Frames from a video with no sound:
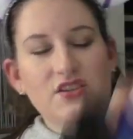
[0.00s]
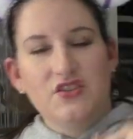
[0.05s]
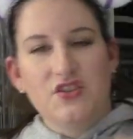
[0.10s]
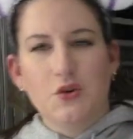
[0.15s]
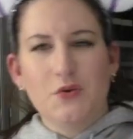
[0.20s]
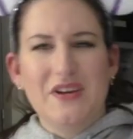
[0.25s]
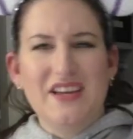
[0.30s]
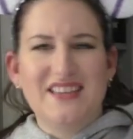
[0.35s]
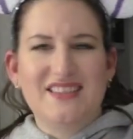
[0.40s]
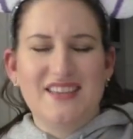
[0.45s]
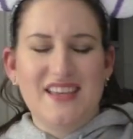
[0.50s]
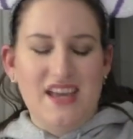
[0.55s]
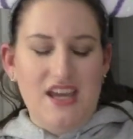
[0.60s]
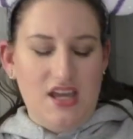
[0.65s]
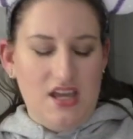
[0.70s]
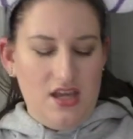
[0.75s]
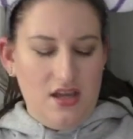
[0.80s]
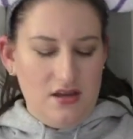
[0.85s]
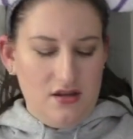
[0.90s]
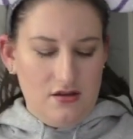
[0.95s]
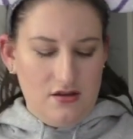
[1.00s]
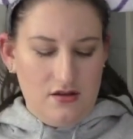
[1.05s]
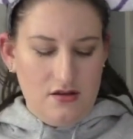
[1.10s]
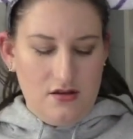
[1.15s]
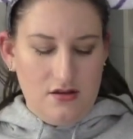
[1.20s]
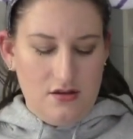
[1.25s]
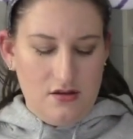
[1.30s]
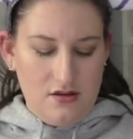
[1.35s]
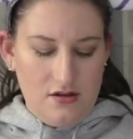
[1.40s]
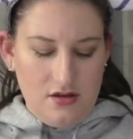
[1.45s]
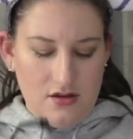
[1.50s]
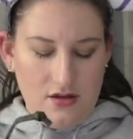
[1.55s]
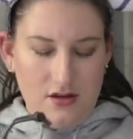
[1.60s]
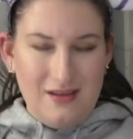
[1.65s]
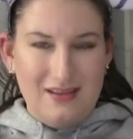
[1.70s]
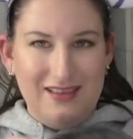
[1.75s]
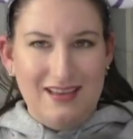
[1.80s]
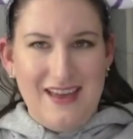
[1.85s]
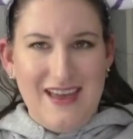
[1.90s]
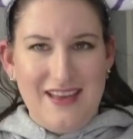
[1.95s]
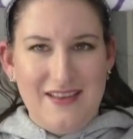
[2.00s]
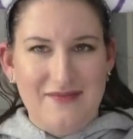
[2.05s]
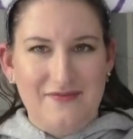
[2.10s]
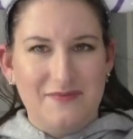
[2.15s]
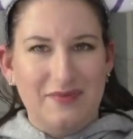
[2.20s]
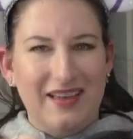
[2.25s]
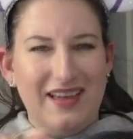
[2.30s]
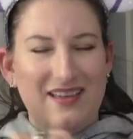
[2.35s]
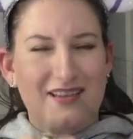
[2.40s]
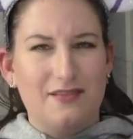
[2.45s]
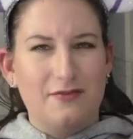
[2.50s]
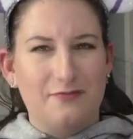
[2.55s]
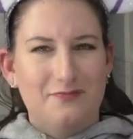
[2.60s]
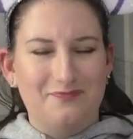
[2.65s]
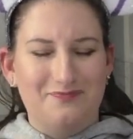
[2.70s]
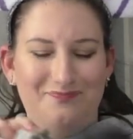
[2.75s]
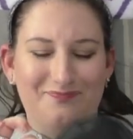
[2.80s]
So it's a, it like